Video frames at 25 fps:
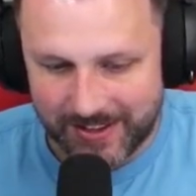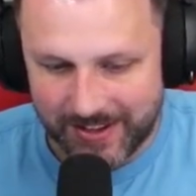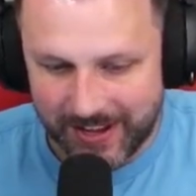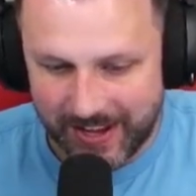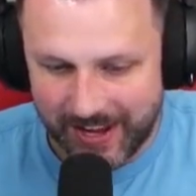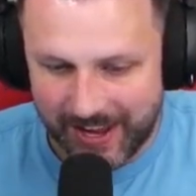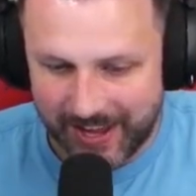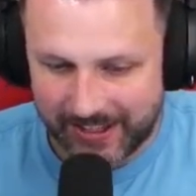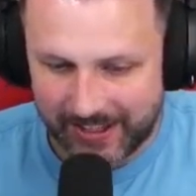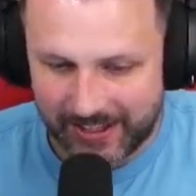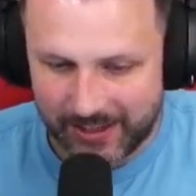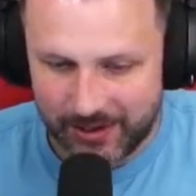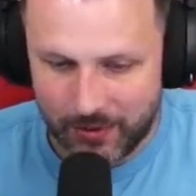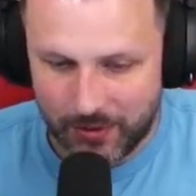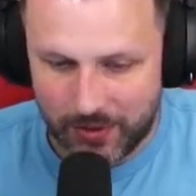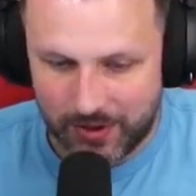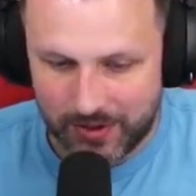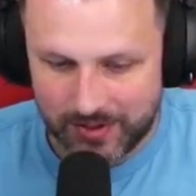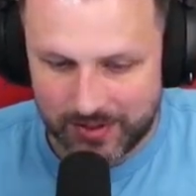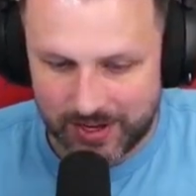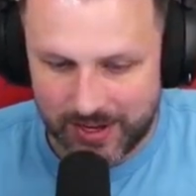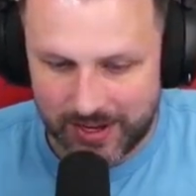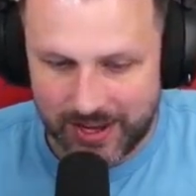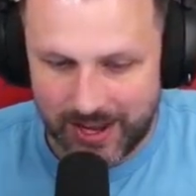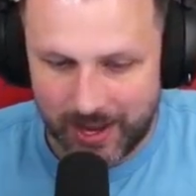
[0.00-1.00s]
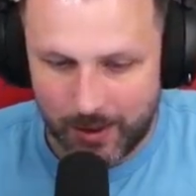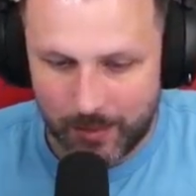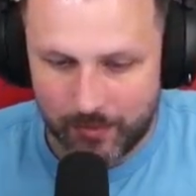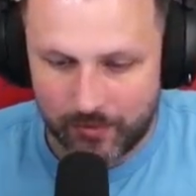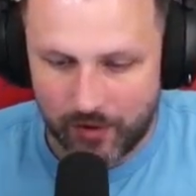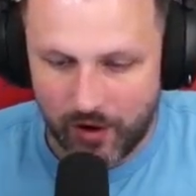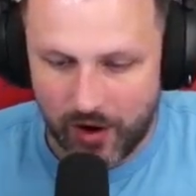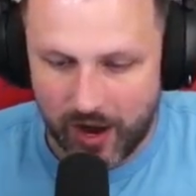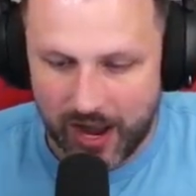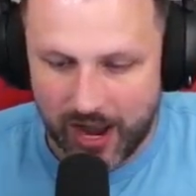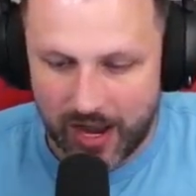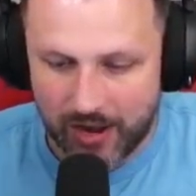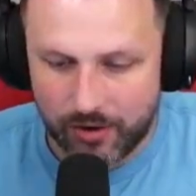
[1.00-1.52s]
I like little things like that. We've
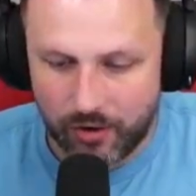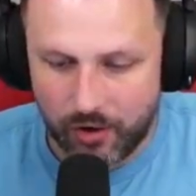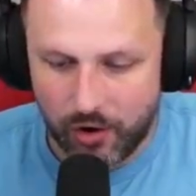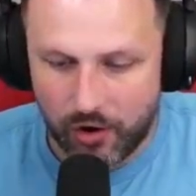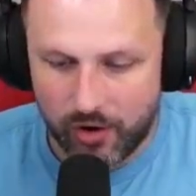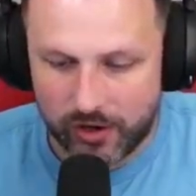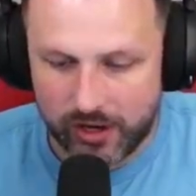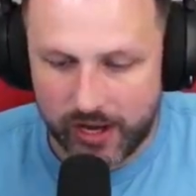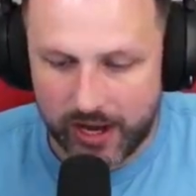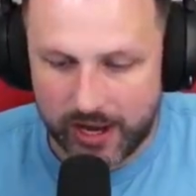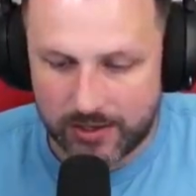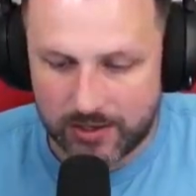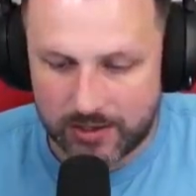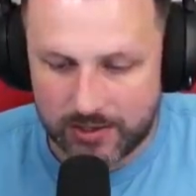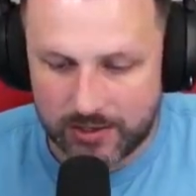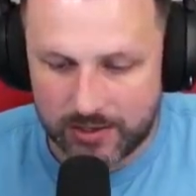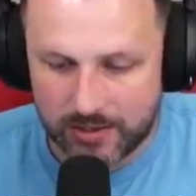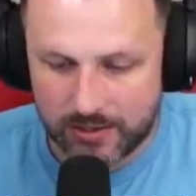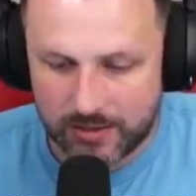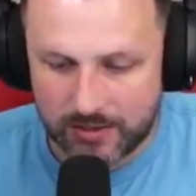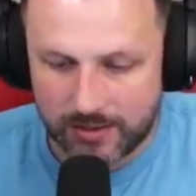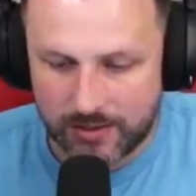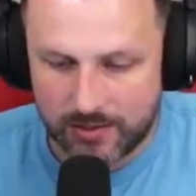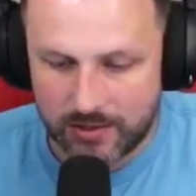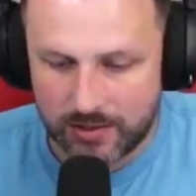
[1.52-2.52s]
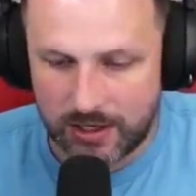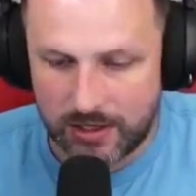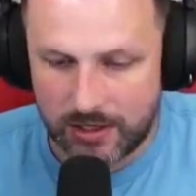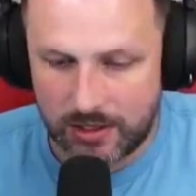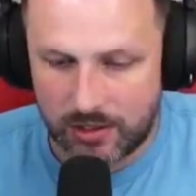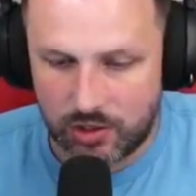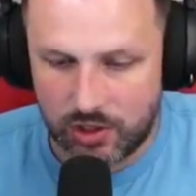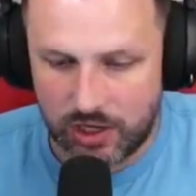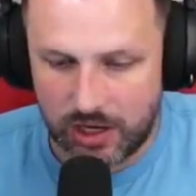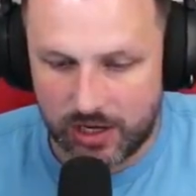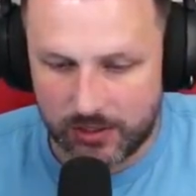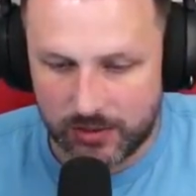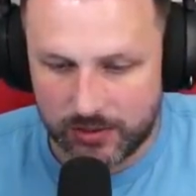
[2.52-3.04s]
got arrow cats. Let's get the
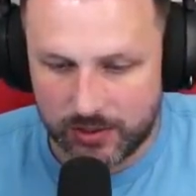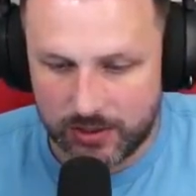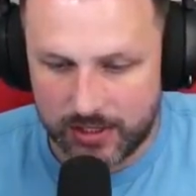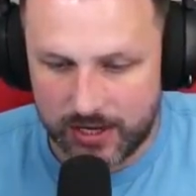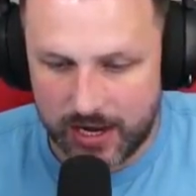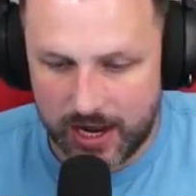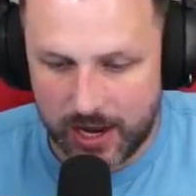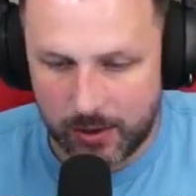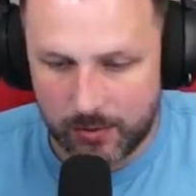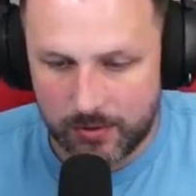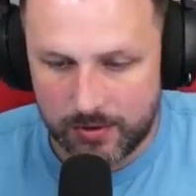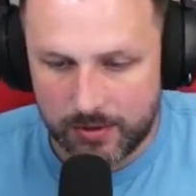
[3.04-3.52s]
Sheldon down.